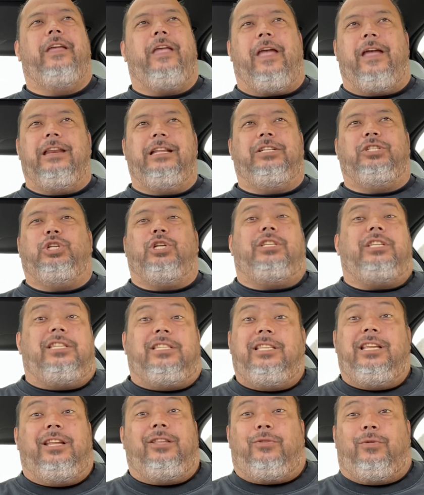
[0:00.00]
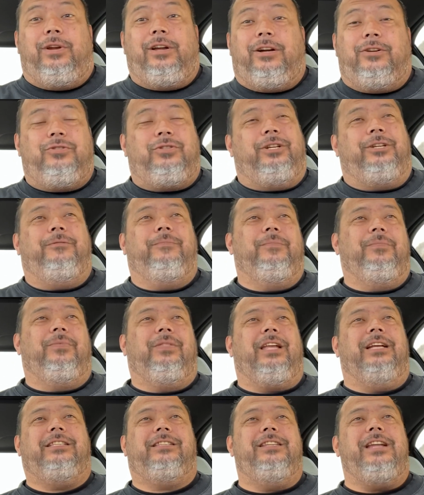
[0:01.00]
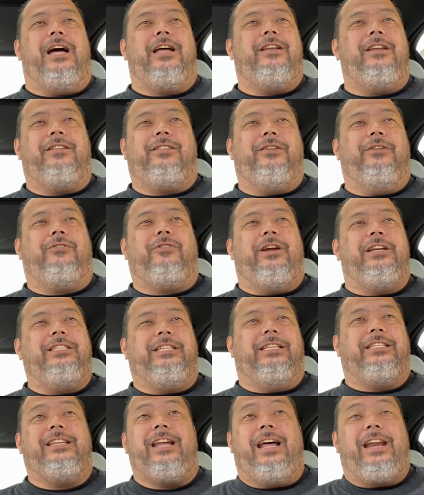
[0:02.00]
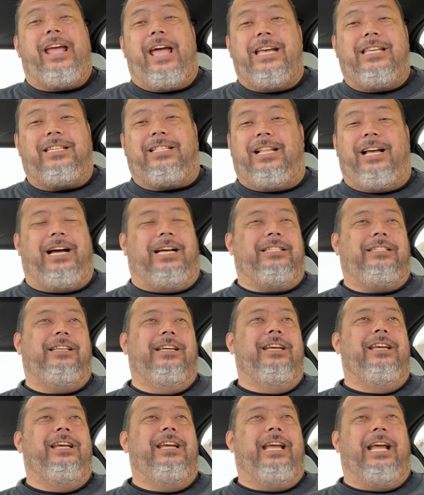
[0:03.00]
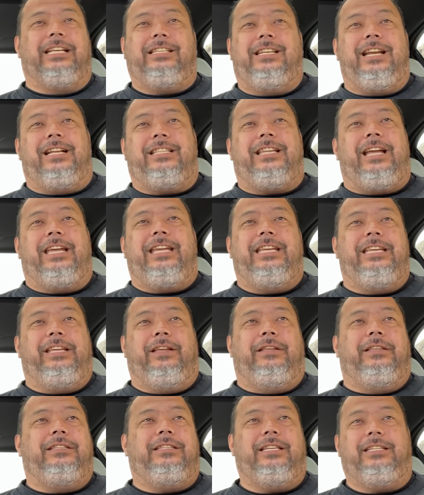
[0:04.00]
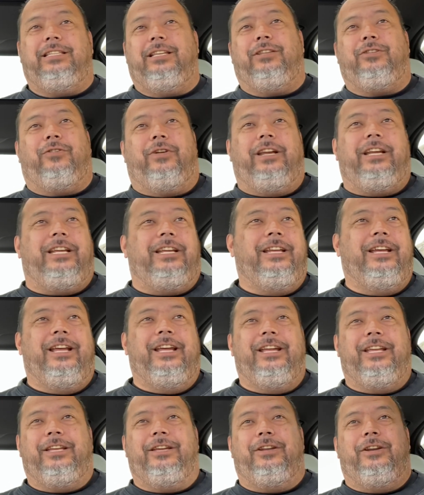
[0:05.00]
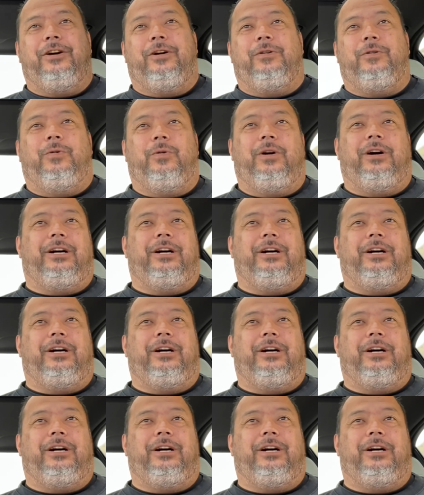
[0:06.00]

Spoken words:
And it's just a C300. It's not nothing crazy. It's not an S-Class. It's not the E63, you know,